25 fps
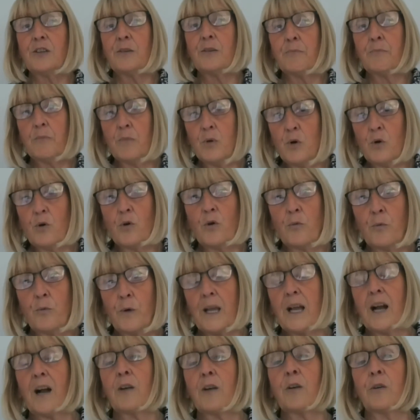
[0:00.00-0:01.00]
the more
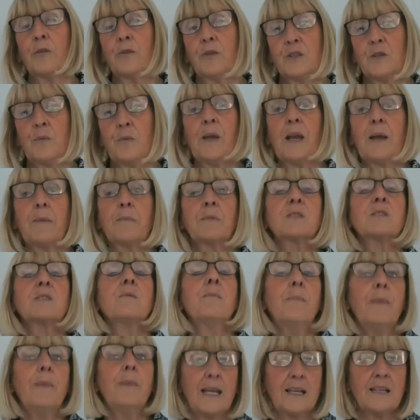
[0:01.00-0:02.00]
we are going to be able to
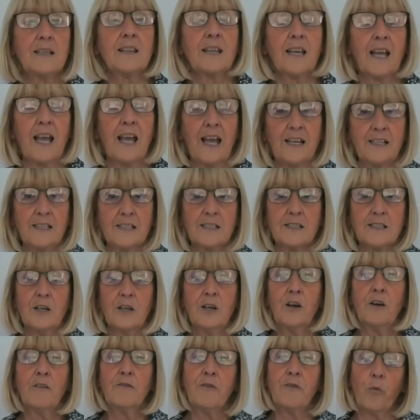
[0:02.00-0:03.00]
make the case
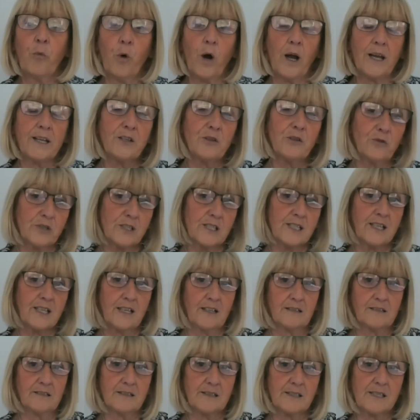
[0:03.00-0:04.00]
for why your
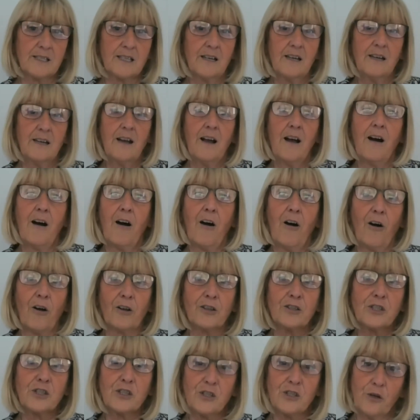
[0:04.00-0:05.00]
skills are
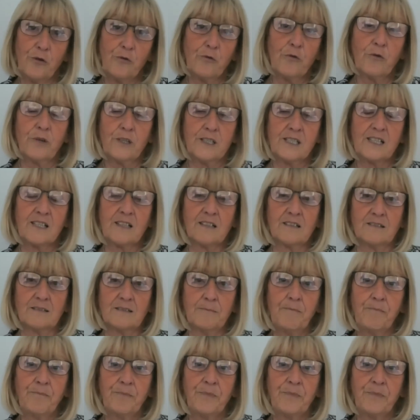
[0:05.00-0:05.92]
so critical